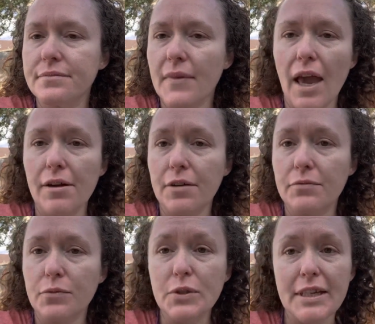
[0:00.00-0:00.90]
I don't know.
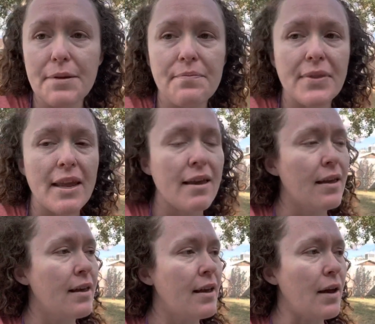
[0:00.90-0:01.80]
We'll see.
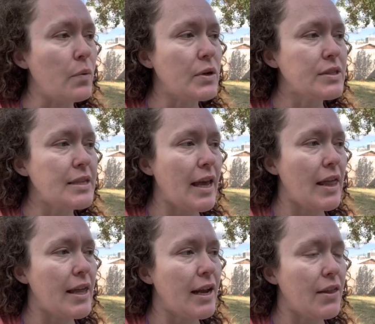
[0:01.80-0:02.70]
I will say
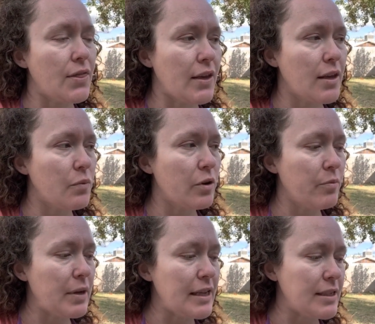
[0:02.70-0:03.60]
that I think it would have
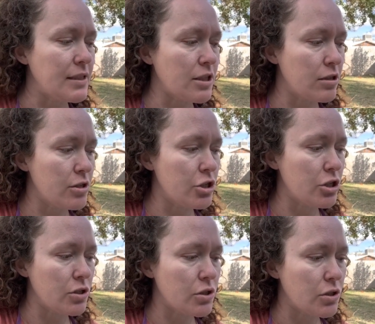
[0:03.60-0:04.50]
been easier to
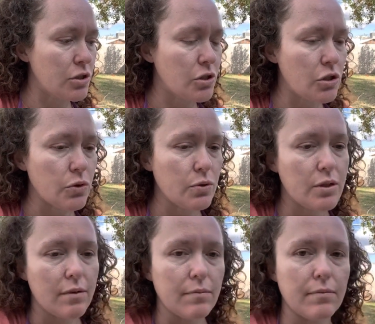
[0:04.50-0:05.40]
just do
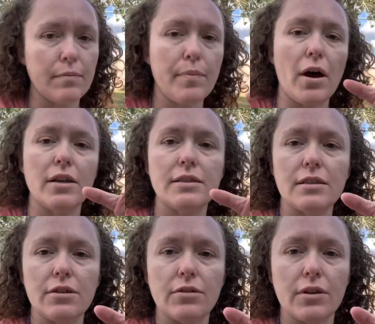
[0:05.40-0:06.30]
some pots
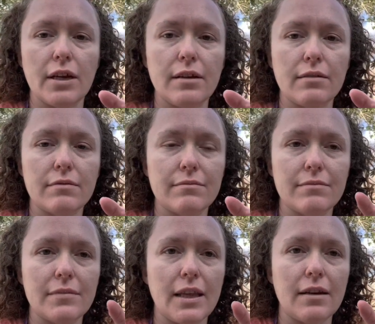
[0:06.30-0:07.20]
that are like
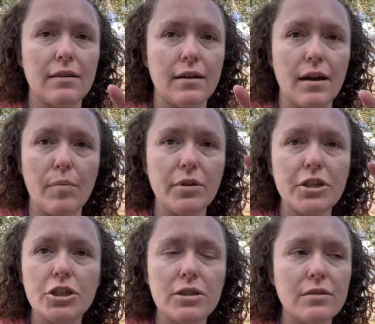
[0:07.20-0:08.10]
like a couple
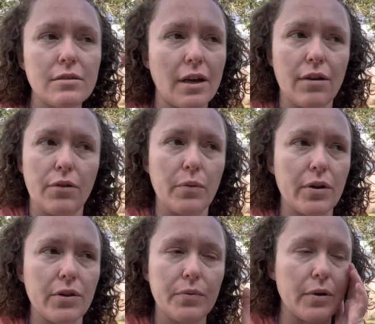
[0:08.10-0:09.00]
inches. I don't know, what
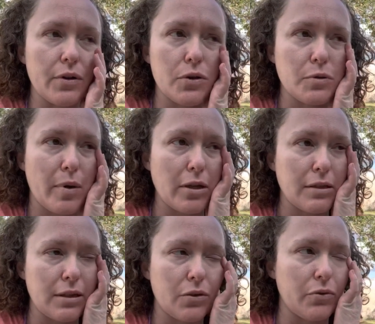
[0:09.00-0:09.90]
are, what are those pots?
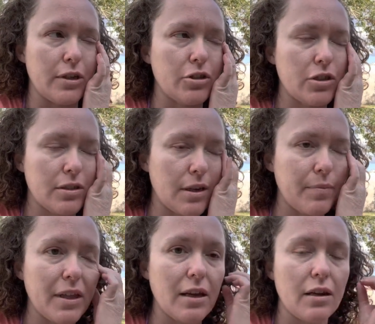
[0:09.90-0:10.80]
Like three inches that
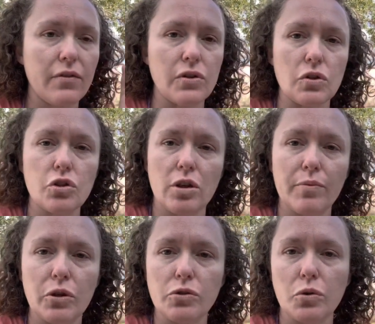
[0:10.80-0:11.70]
I'm thinking of, those cheap
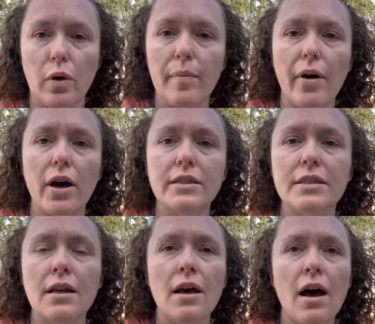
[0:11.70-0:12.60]
little square
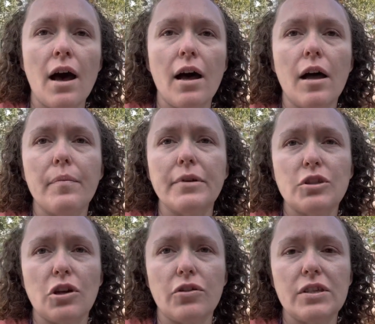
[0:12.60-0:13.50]
pots. Um,
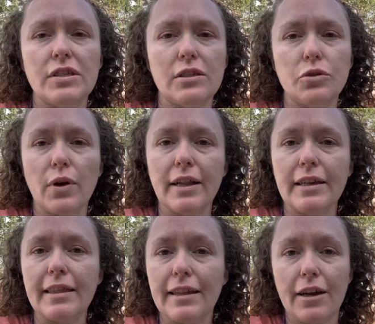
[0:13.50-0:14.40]
start the seeds
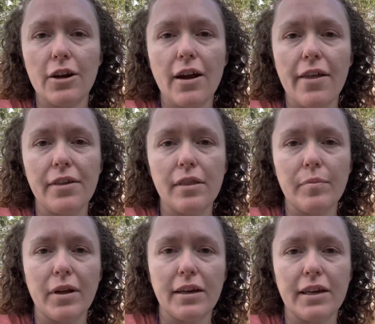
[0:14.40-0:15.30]
directly in there and then the
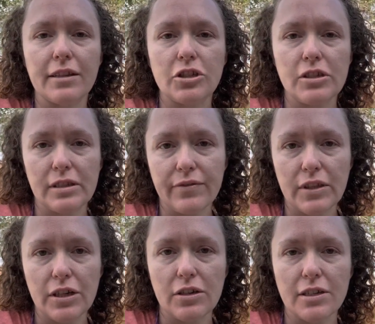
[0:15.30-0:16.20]
plant can just live
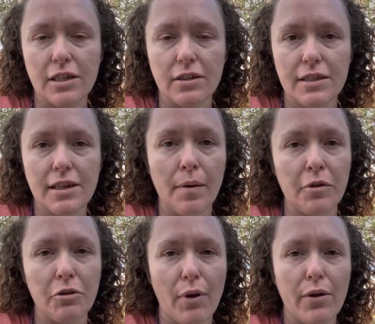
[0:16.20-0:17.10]
in there until it's time
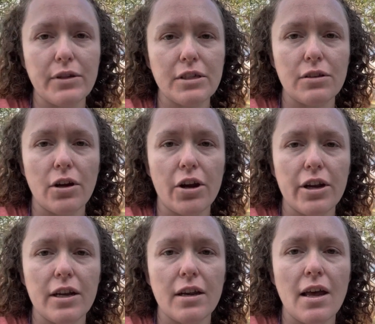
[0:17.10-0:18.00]
to go out into the
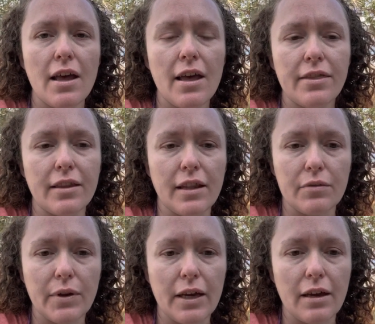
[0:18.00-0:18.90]
garden. Then that
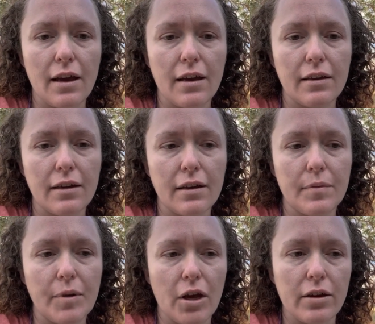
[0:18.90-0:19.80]
way
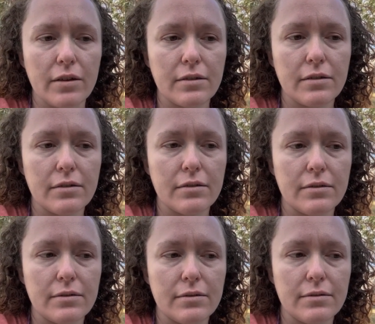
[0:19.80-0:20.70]
I'm not
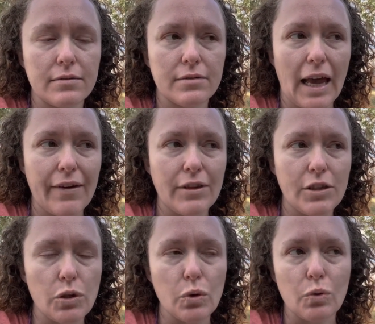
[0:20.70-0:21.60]
having
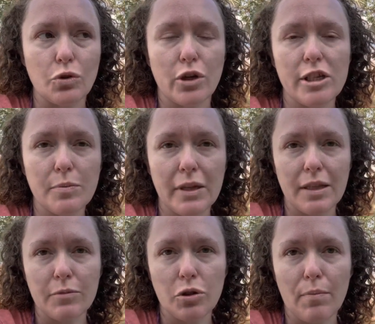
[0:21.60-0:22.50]
to transplant
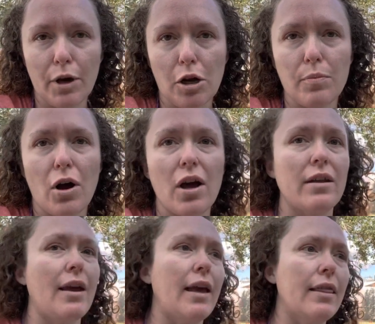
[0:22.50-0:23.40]
them to a bigger pot
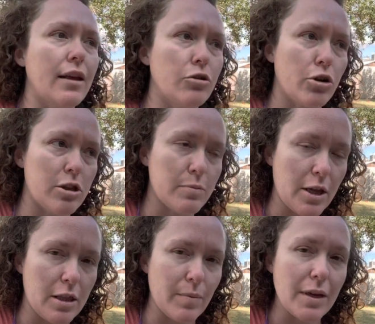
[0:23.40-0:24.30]
and then
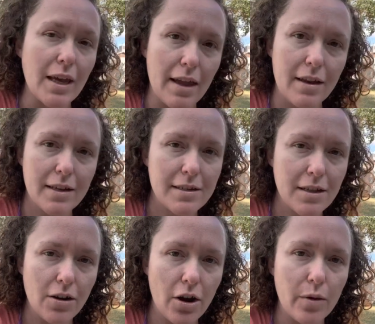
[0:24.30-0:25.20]
transplant them again into
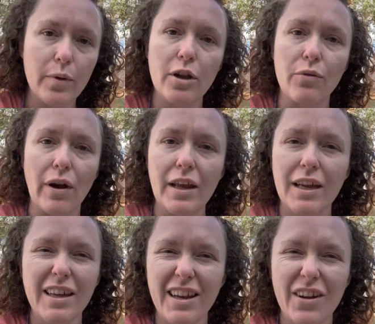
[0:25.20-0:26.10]
the garden when they're ready,
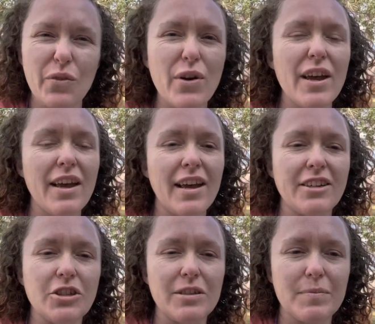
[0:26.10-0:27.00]
you know?
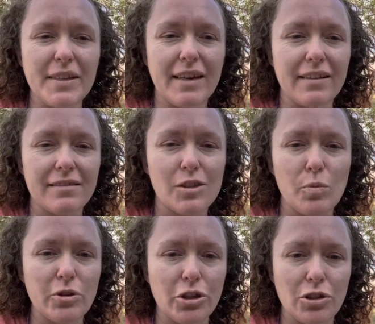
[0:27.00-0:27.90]
It just seems like too
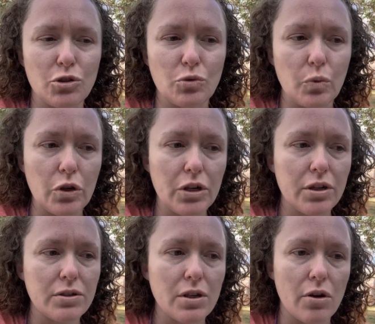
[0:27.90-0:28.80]
much extra work.
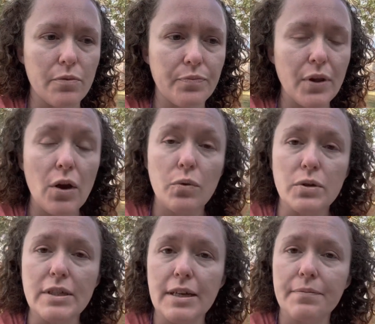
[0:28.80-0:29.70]
So
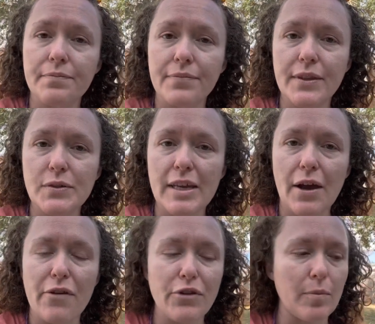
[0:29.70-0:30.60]
we'll see. We'll see
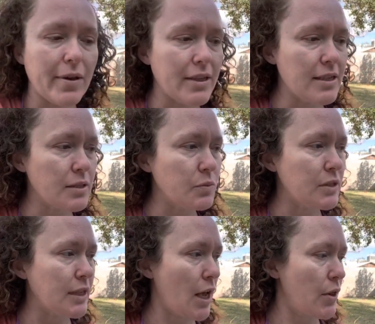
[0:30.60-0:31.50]
how I feel about this and we'll
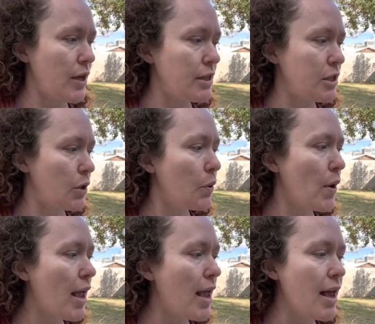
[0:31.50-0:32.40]
see how they do.
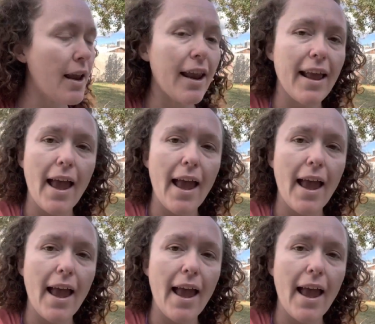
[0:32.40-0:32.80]
And